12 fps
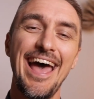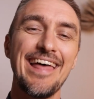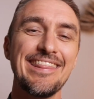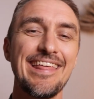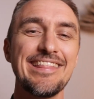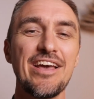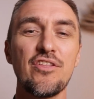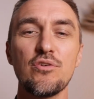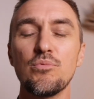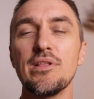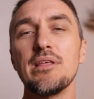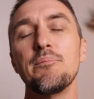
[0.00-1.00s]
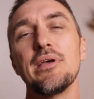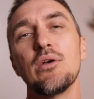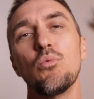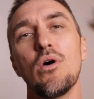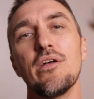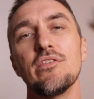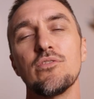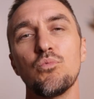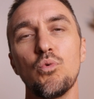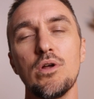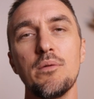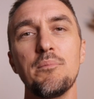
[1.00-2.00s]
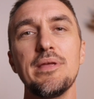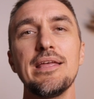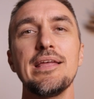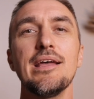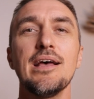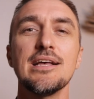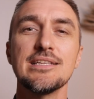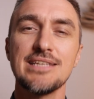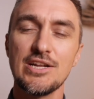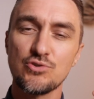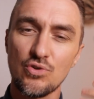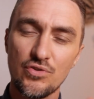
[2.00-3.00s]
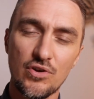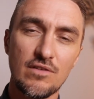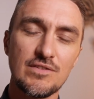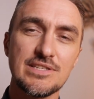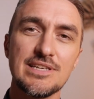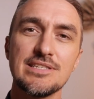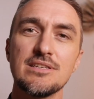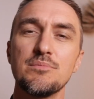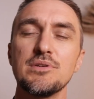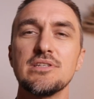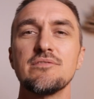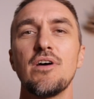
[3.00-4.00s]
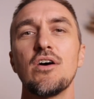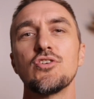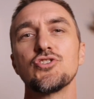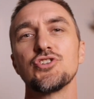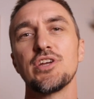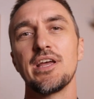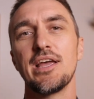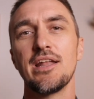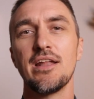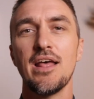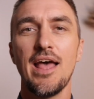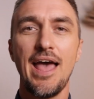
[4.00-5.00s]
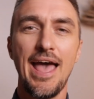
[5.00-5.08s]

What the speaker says: And then the other really big ones would be central nervous system dysfunction,